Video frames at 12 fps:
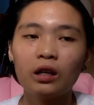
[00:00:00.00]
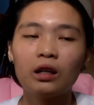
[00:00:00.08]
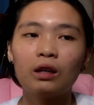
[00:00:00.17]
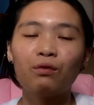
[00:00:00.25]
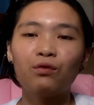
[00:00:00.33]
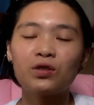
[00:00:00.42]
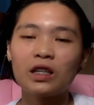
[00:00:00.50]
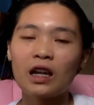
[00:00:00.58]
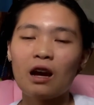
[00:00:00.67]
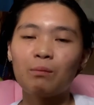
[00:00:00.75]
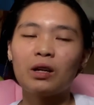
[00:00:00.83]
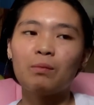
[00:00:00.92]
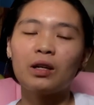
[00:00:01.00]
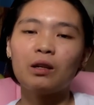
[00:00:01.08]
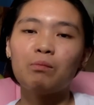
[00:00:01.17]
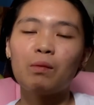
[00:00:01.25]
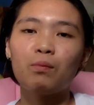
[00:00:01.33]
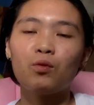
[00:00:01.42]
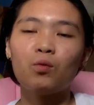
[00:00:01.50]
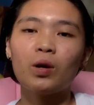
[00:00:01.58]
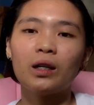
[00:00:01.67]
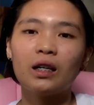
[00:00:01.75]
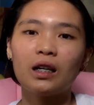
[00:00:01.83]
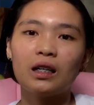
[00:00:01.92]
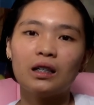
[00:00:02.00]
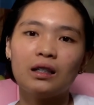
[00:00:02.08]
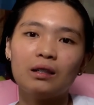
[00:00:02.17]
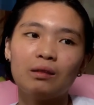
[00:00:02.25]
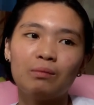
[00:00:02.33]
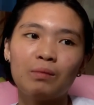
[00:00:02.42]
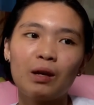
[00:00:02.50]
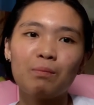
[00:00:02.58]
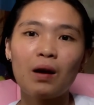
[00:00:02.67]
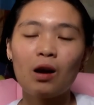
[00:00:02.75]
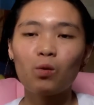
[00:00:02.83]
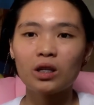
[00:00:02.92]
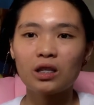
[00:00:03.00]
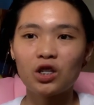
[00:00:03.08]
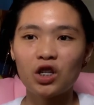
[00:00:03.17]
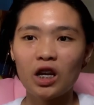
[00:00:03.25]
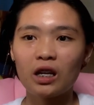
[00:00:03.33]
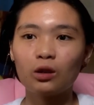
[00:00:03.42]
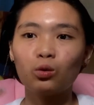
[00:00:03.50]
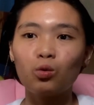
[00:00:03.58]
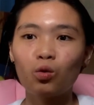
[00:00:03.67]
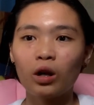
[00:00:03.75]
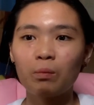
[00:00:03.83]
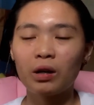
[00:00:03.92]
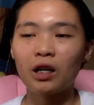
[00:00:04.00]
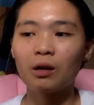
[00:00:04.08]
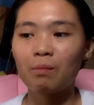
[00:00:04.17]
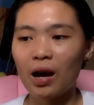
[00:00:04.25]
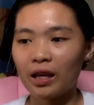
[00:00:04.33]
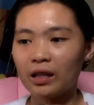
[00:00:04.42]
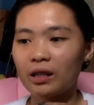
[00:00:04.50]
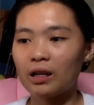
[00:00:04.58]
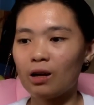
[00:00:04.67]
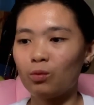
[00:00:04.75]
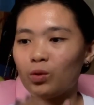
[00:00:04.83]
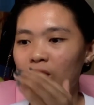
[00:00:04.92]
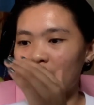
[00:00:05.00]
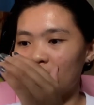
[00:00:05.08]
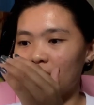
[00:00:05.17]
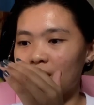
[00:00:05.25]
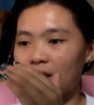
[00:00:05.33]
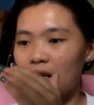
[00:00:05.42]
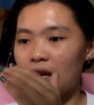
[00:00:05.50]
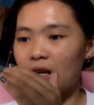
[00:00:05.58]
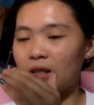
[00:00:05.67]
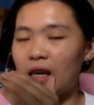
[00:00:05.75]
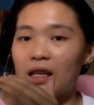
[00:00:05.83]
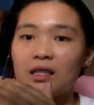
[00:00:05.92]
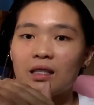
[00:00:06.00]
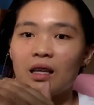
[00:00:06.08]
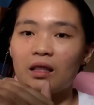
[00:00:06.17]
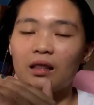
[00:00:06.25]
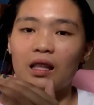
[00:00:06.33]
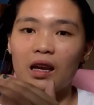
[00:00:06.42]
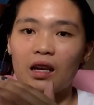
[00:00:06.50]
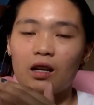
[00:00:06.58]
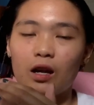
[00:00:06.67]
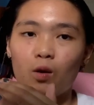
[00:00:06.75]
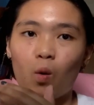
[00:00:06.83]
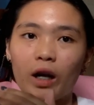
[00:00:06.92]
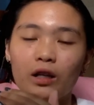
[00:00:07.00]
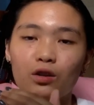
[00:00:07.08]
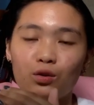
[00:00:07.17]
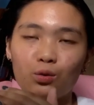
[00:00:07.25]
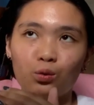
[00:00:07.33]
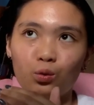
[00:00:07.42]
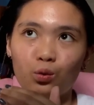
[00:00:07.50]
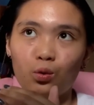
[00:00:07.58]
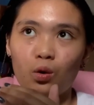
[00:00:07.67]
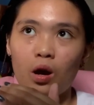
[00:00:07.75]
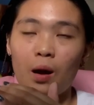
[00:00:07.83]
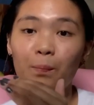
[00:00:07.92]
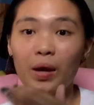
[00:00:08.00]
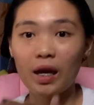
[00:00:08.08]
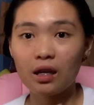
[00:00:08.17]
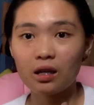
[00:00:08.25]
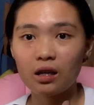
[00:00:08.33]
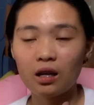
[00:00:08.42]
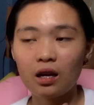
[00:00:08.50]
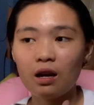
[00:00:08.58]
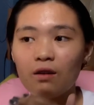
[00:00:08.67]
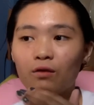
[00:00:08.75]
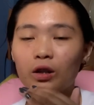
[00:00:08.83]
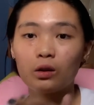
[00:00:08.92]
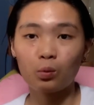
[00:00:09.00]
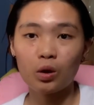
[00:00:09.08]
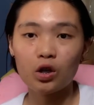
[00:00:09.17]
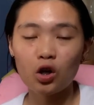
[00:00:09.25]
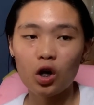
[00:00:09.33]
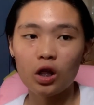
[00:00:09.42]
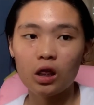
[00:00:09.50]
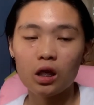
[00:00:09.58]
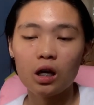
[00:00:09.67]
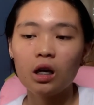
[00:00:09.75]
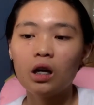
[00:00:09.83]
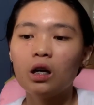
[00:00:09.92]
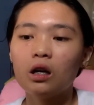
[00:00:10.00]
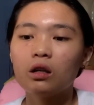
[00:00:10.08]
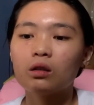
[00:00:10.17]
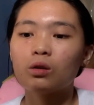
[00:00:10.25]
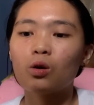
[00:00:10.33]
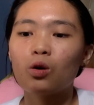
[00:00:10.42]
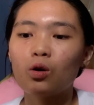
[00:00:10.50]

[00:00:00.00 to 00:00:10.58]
if sinabi naman ni Makuha na may bawas siya na 2K pa nagbayad ka within the dates that they required you to pay for the tuition. So,